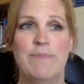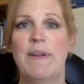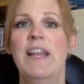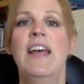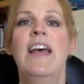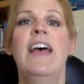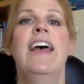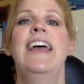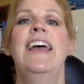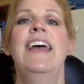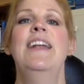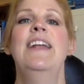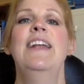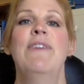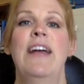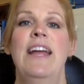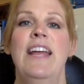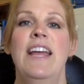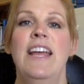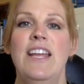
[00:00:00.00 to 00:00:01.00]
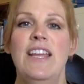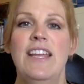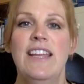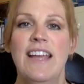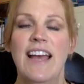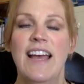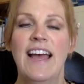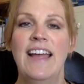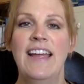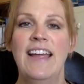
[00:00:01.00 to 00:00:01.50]
But anyway,
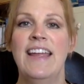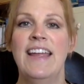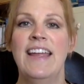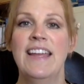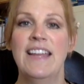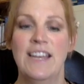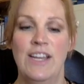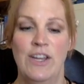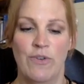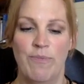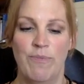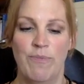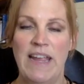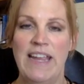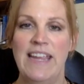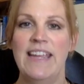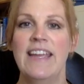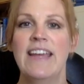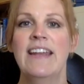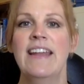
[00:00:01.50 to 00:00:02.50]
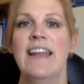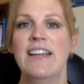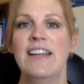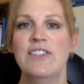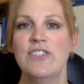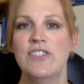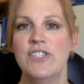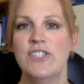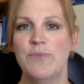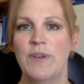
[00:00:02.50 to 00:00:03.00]
again, you're making
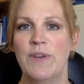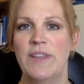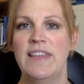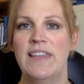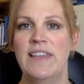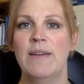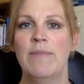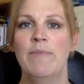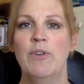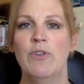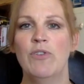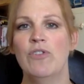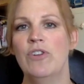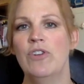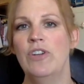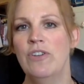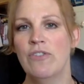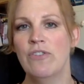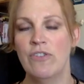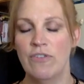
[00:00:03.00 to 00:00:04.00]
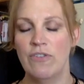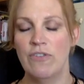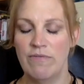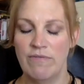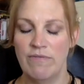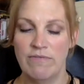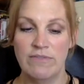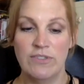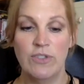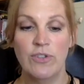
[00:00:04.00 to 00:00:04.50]
connections with them. You're
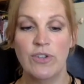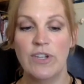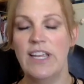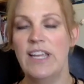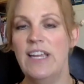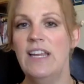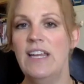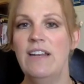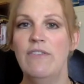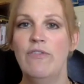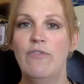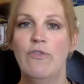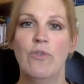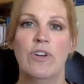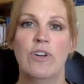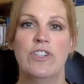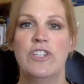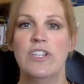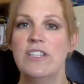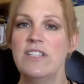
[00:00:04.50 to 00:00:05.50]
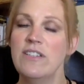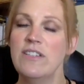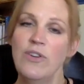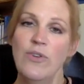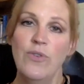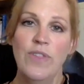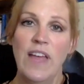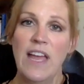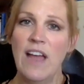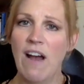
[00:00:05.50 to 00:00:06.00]
looking for just
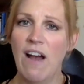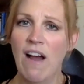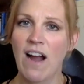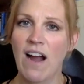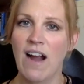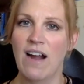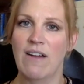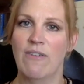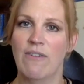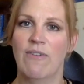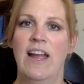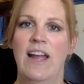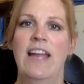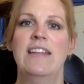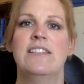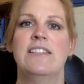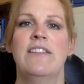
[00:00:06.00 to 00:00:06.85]
who they are, right?